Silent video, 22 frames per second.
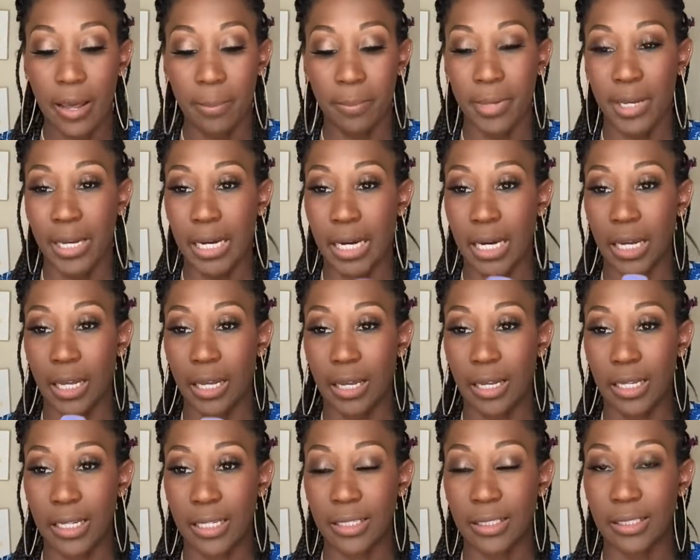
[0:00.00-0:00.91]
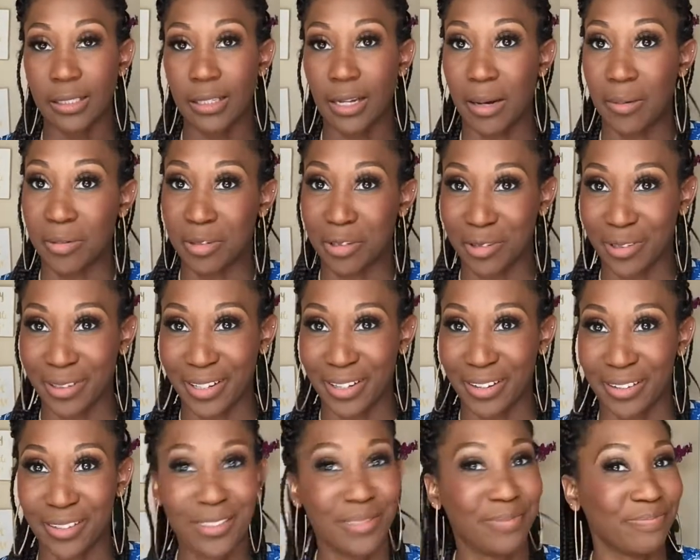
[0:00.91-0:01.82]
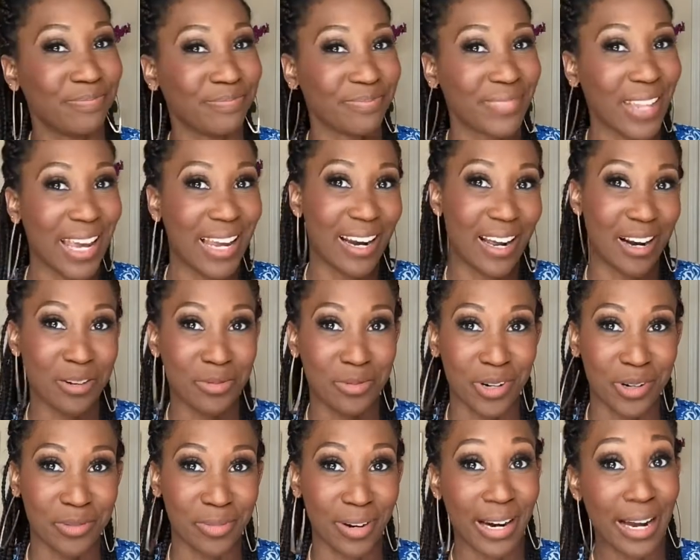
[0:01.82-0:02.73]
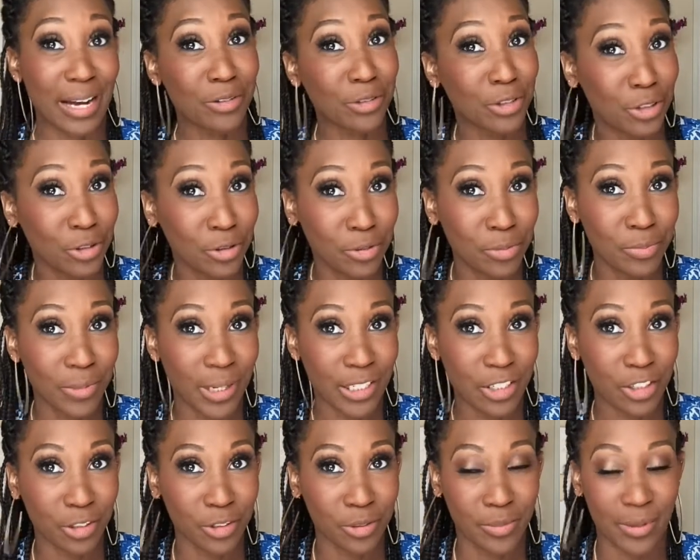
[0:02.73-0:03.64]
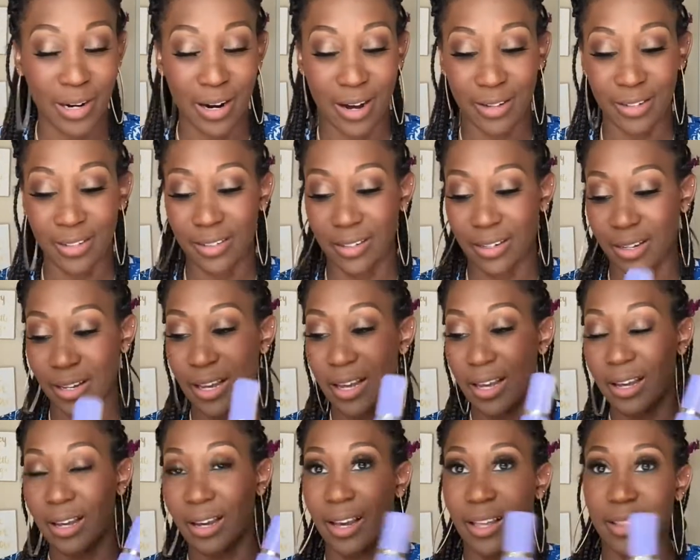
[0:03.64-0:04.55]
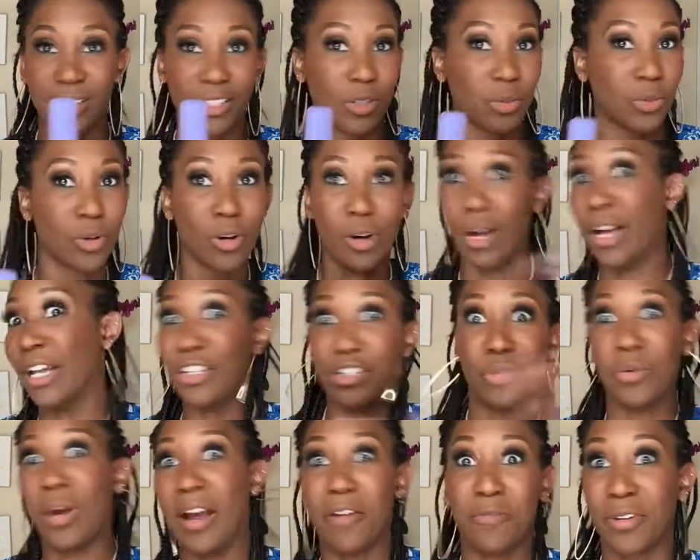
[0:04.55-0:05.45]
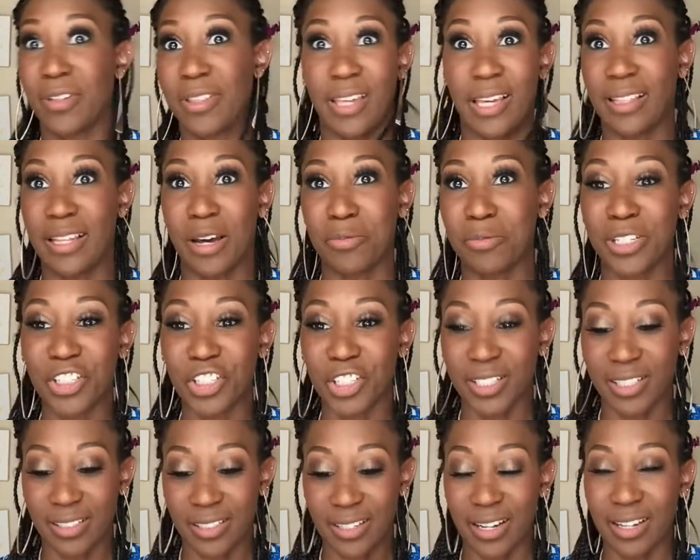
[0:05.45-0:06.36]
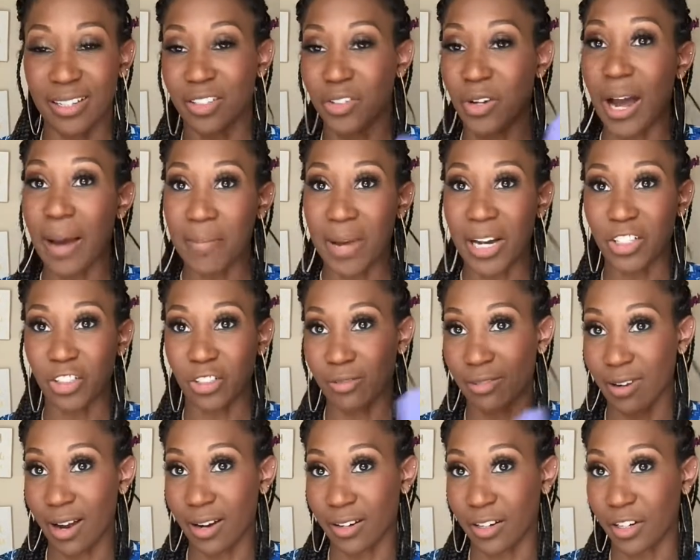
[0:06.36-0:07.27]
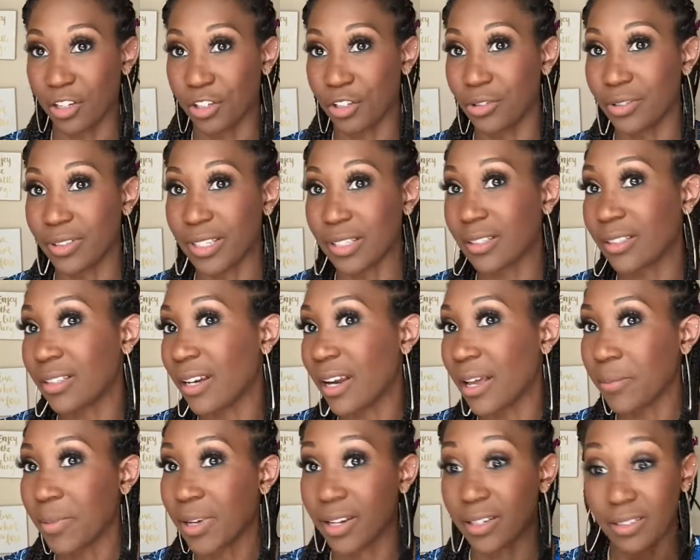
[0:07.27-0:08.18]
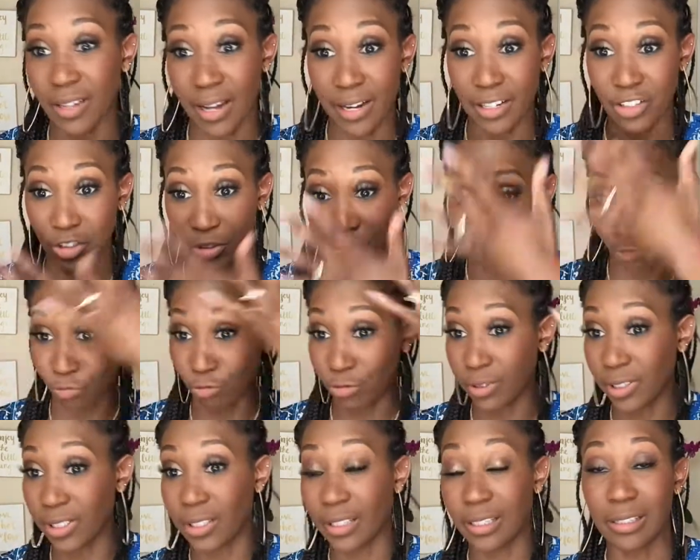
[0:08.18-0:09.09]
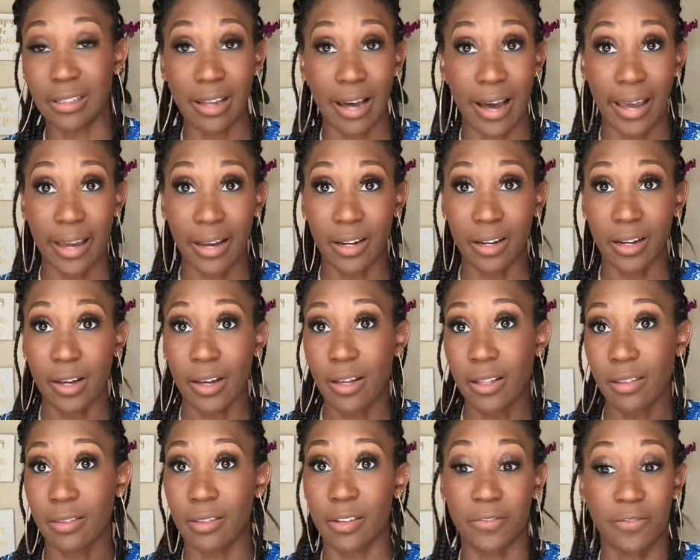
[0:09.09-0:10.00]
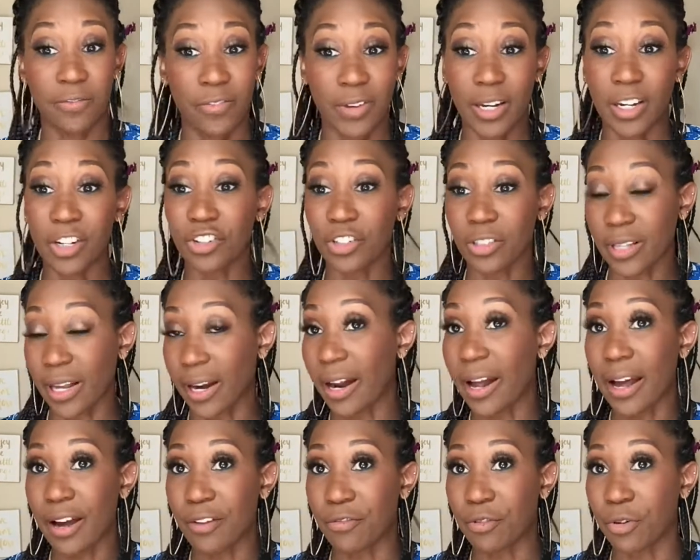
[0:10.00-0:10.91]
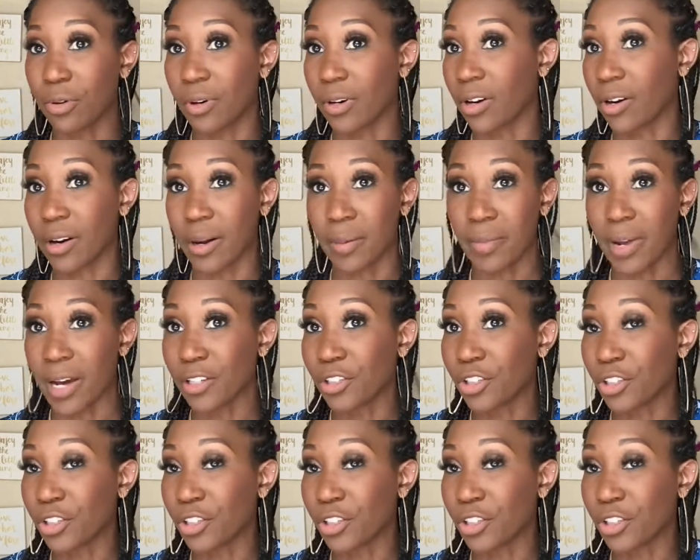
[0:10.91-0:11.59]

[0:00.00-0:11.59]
because I'm an oily girl and I don't want to bring out too much luminosity, and this will undo everything that we just did. So I'm actually not going to use this today because I actually really like the finish that I have going on. I'm not